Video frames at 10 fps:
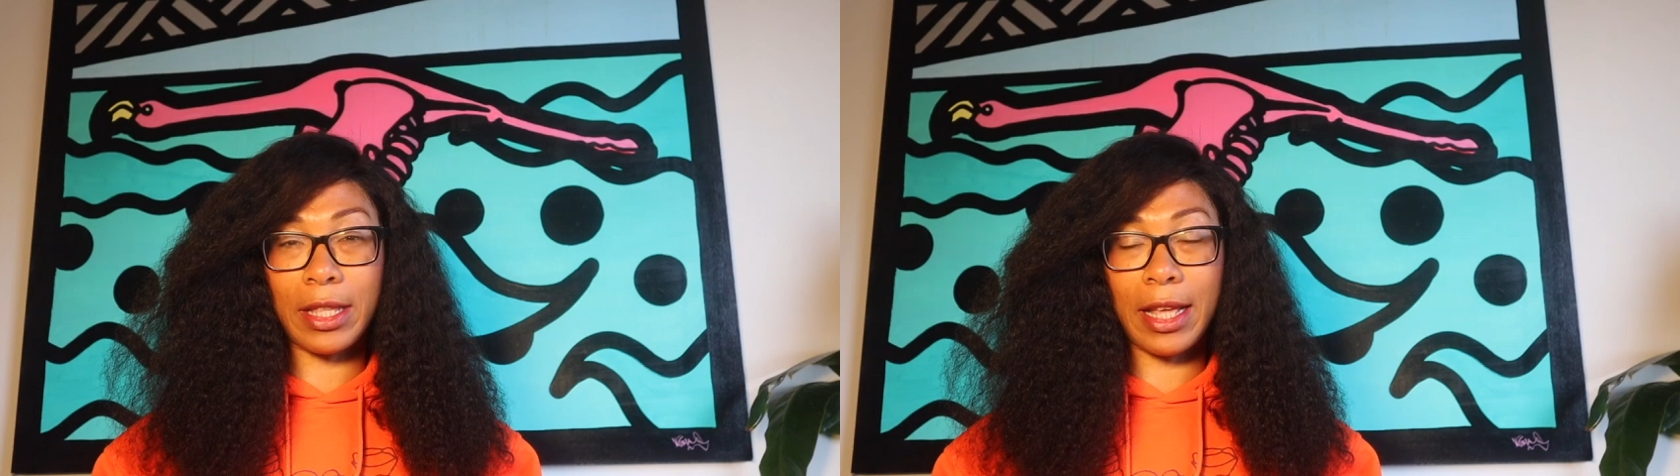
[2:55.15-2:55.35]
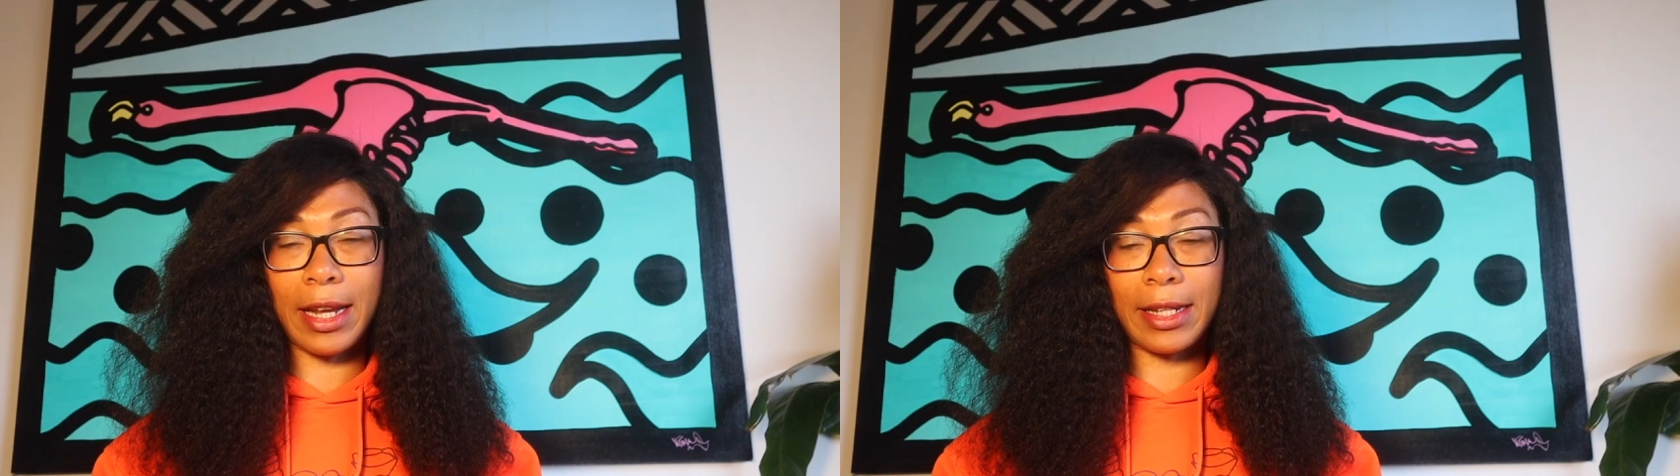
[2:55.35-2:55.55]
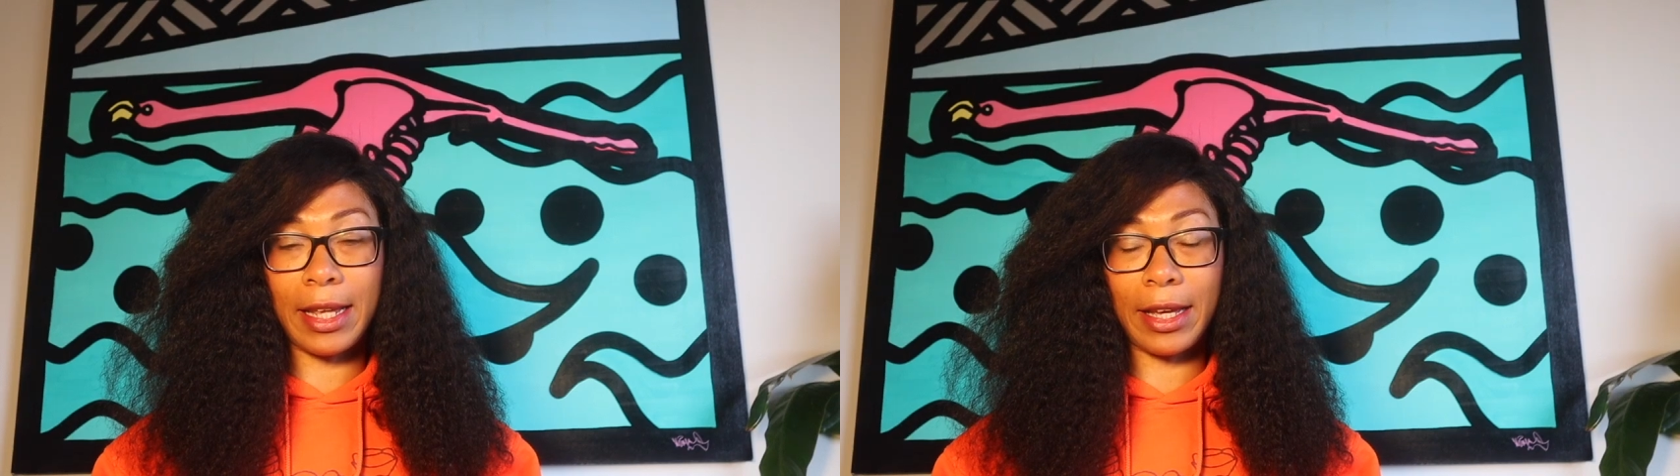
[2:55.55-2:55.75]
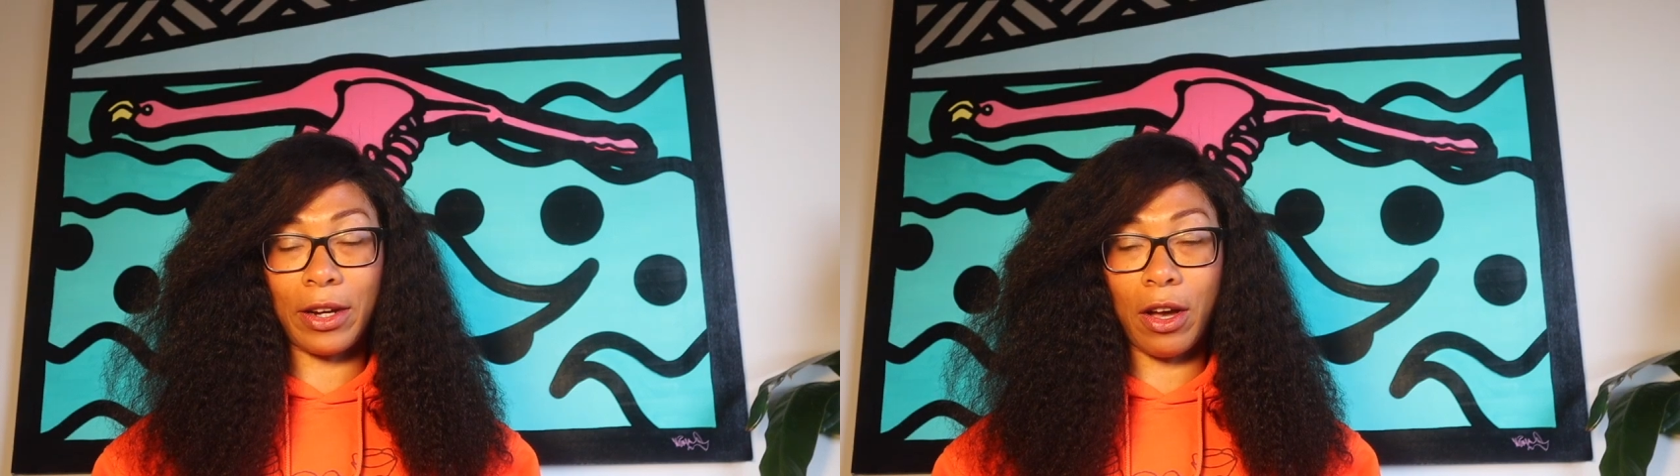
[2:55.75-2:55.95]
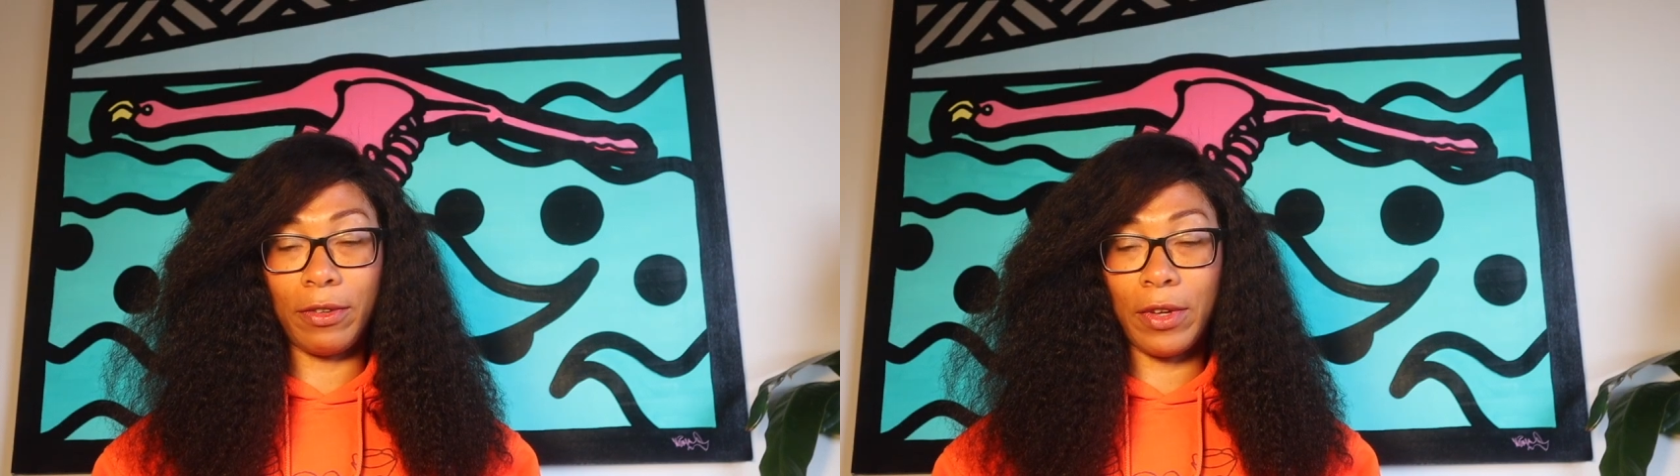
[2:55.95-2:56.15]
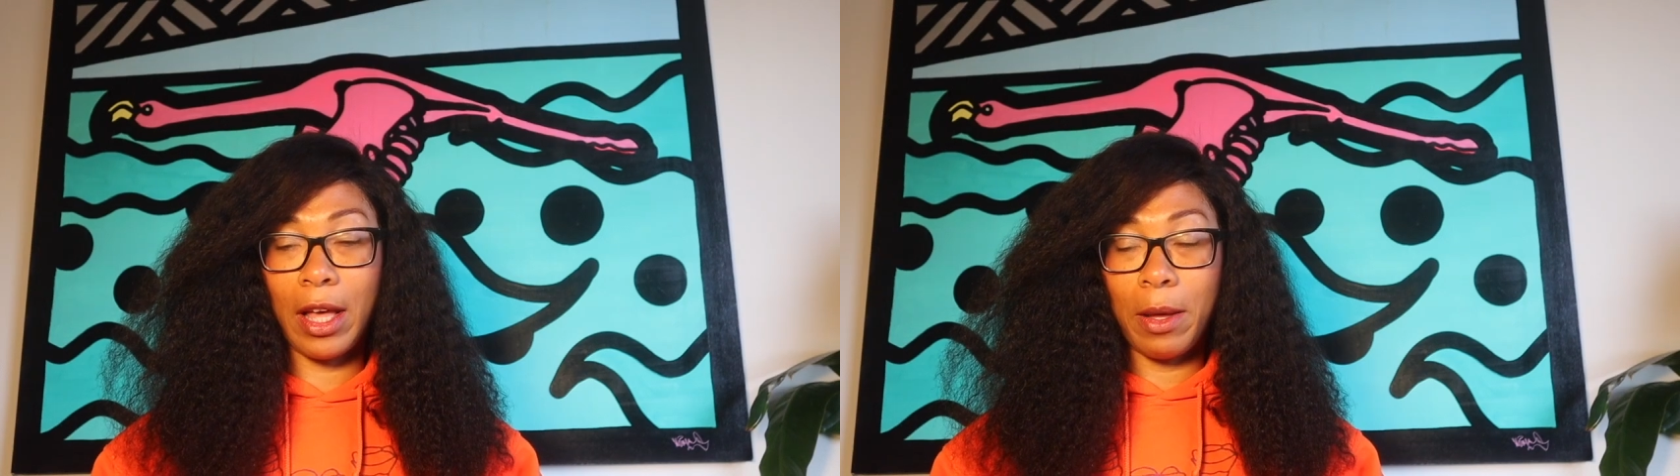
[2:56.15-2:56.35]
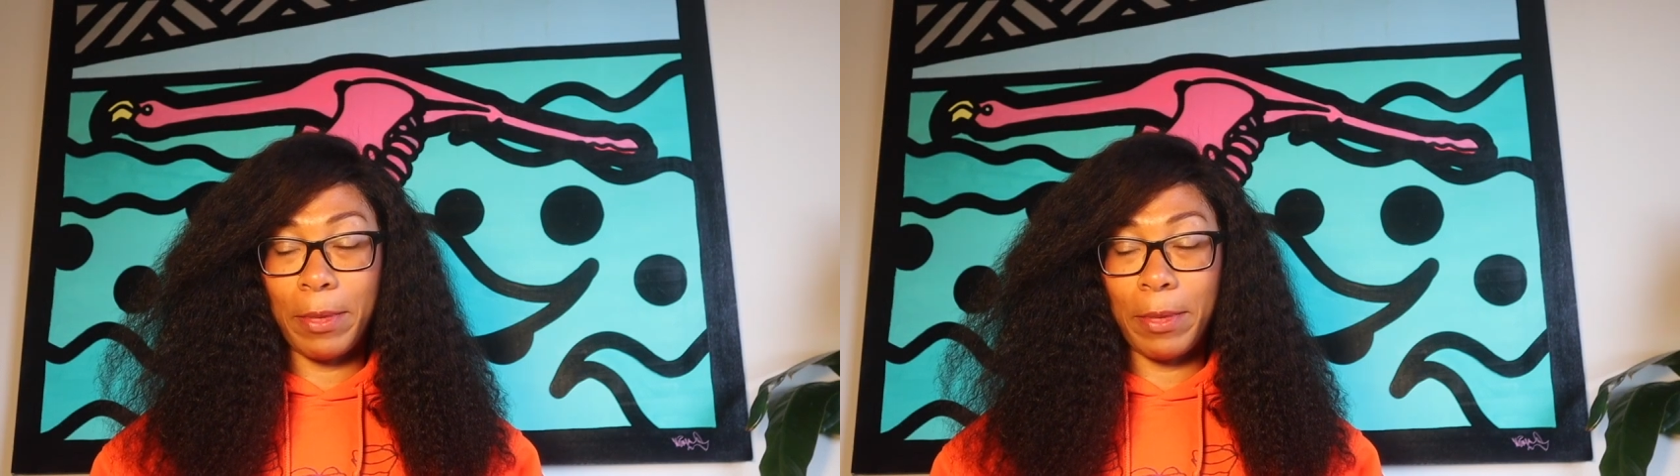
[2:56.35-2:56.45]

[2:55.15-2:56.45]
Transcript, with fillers: and then I take it off.